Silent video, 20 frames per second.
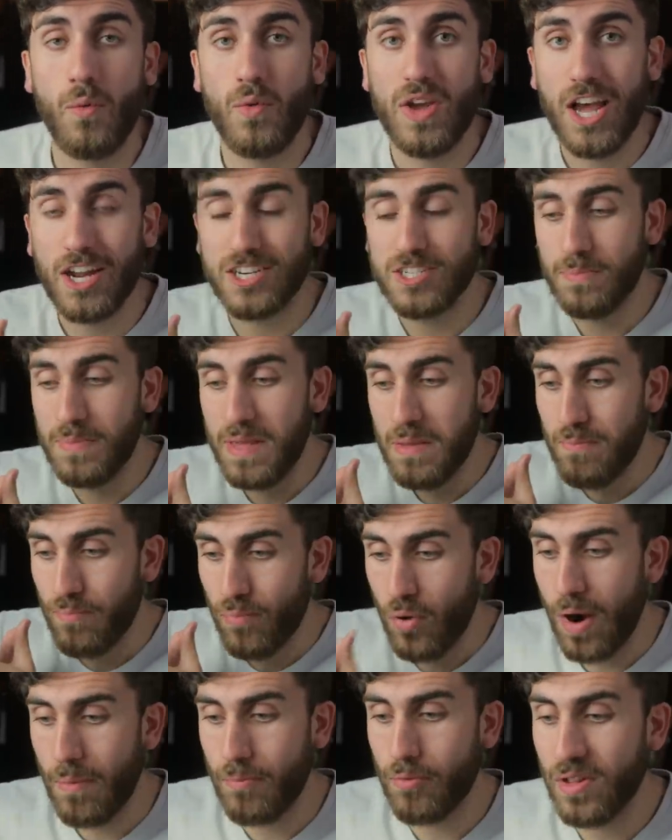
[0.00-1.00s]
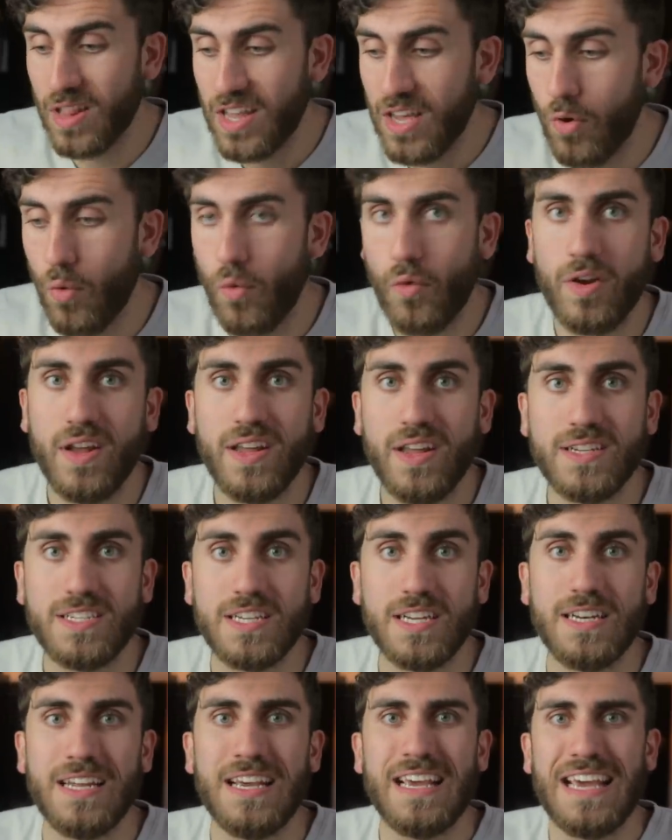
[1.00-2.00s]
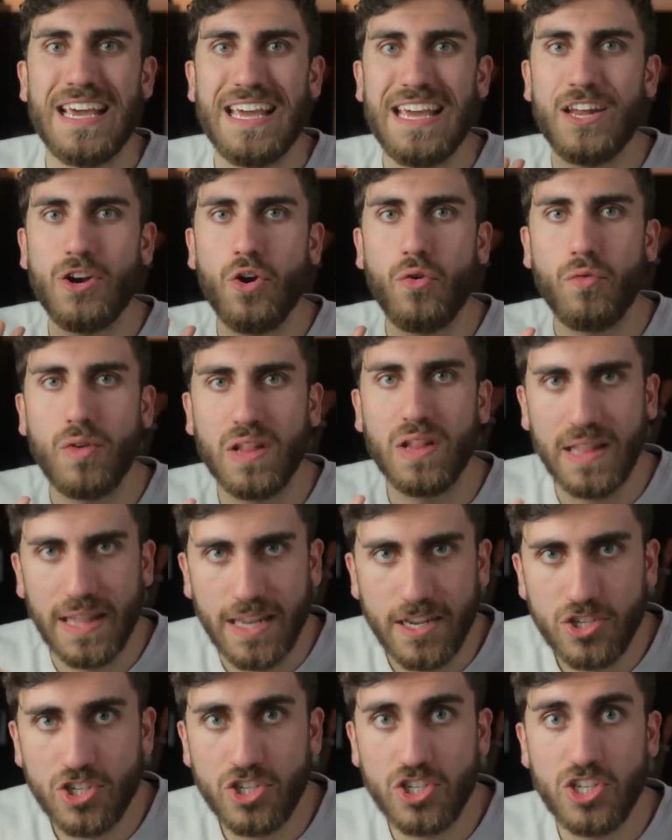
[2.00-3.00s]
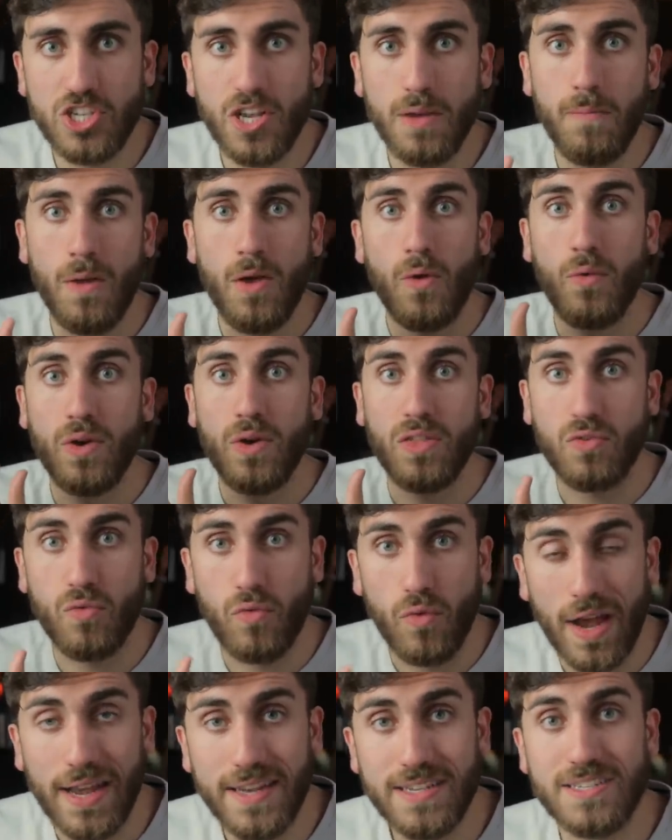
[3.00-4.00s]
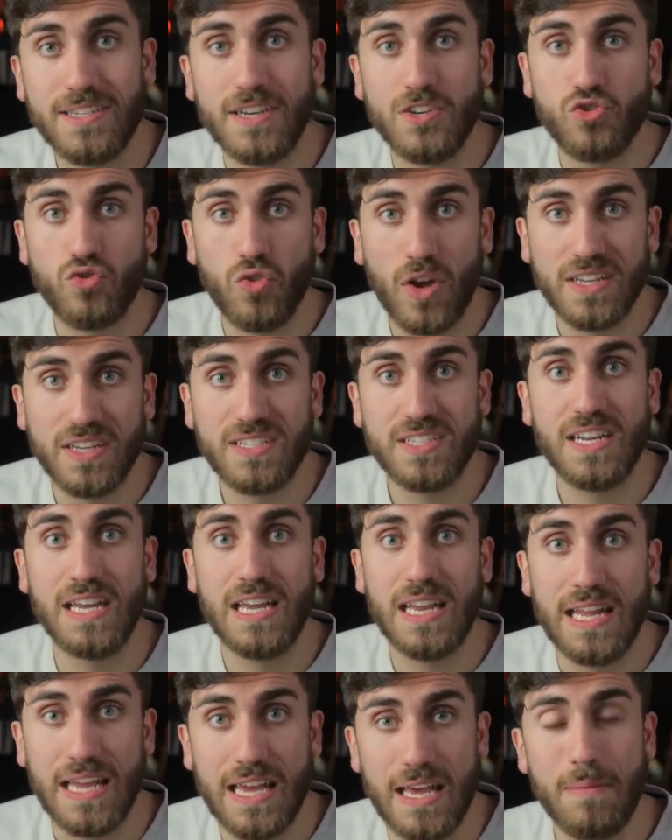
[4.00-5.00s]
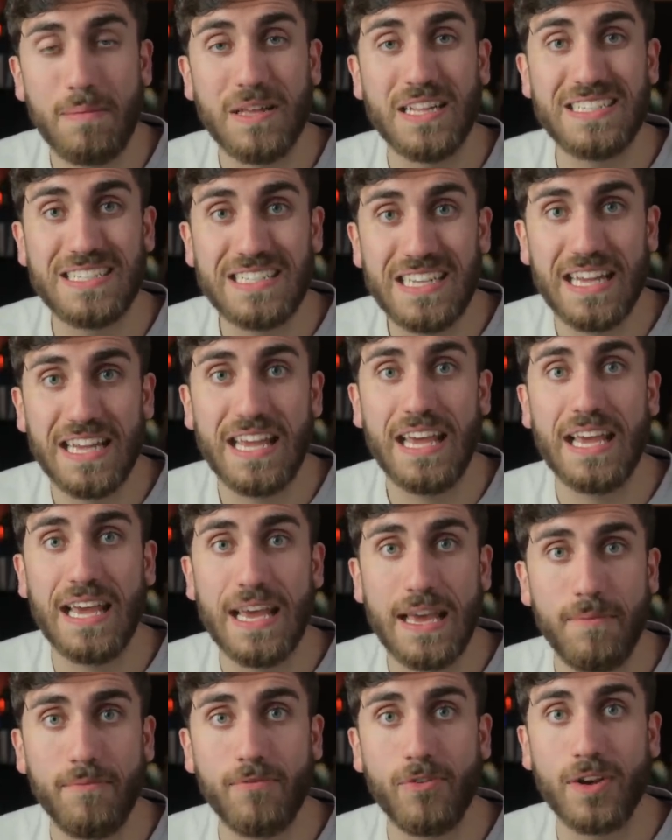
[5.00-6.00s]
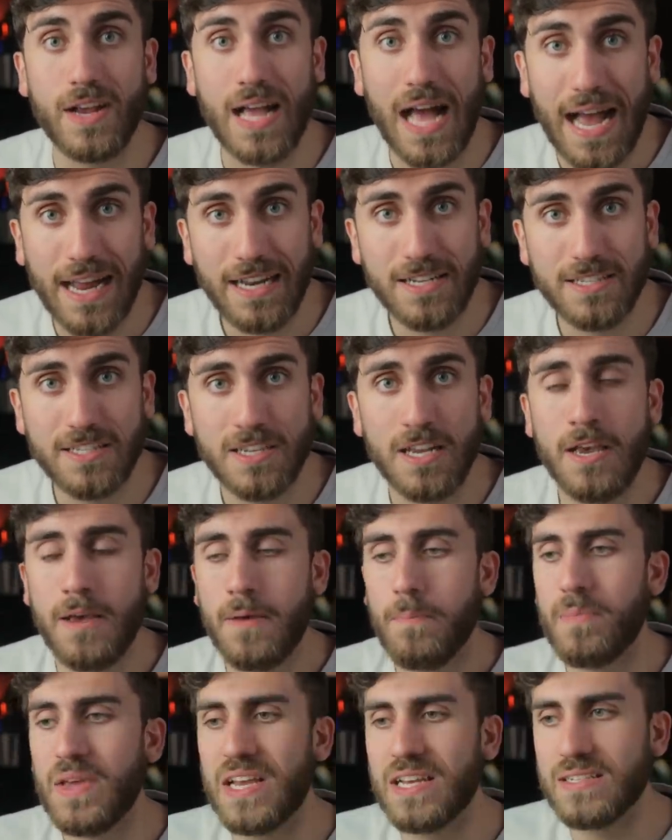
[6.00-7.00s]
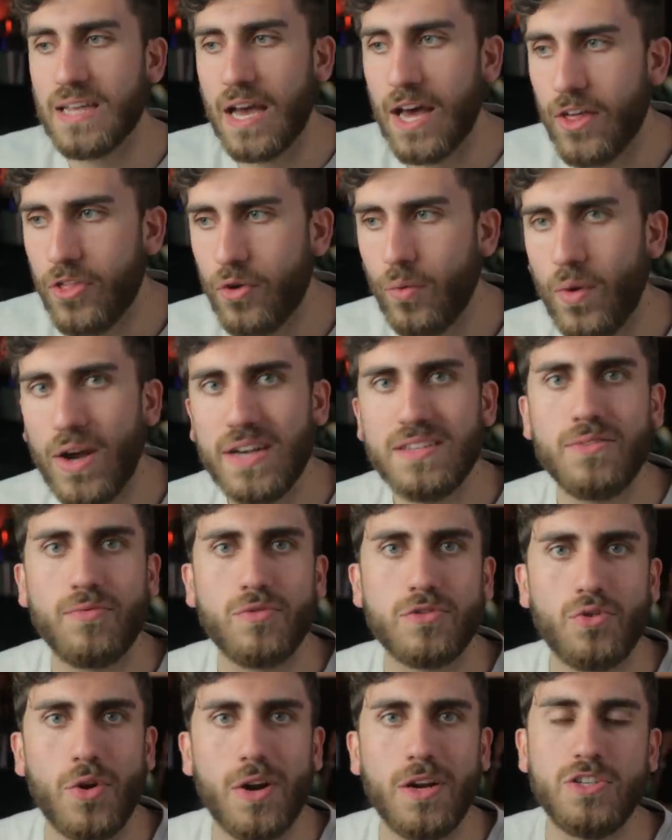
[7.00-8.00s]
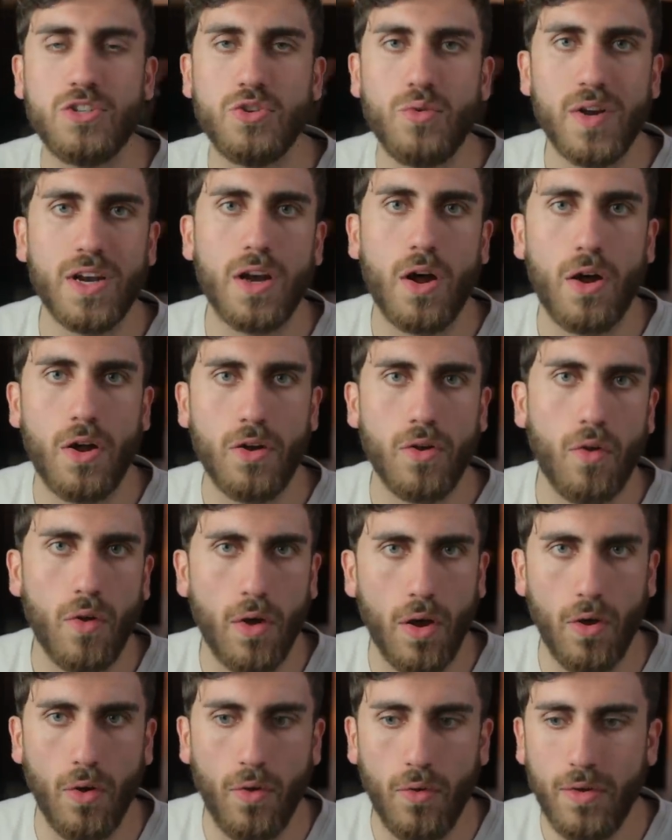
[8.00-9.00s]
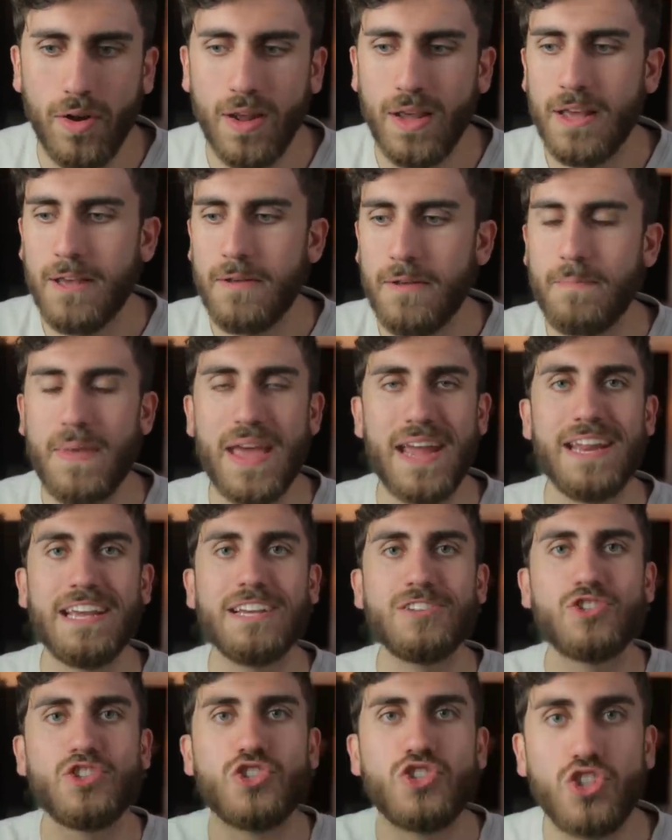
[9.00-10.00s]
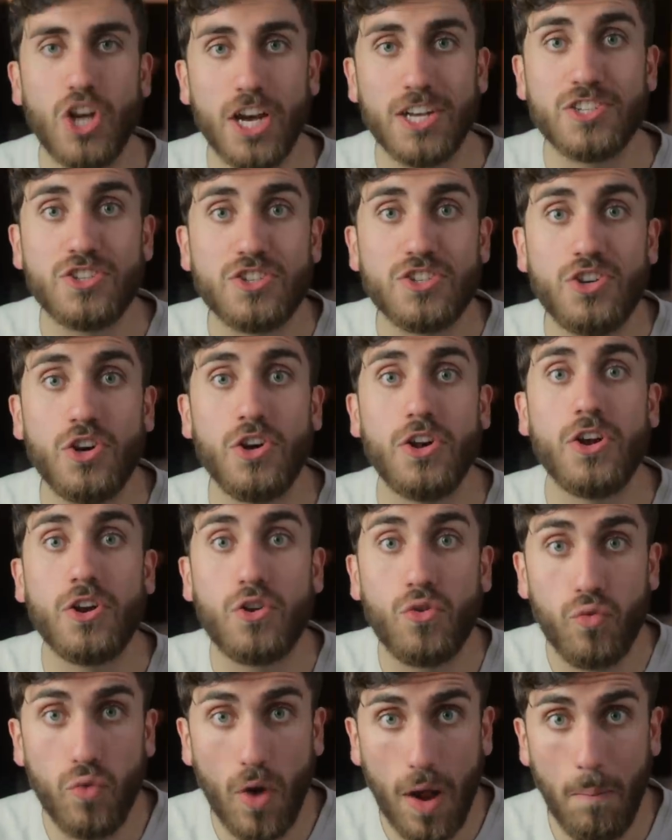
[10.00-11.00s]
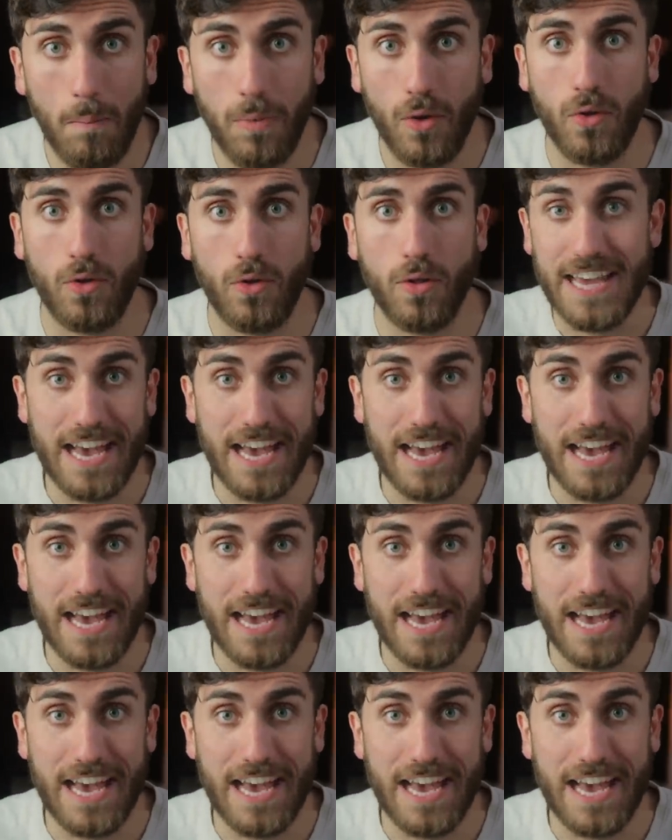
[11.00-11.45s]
We ought to be properly oriented in our relationship with Christ and trusting in Him and seeking Him for guidance, because otherwise, if we're trying to do it on our own, man, it's just going to crumble.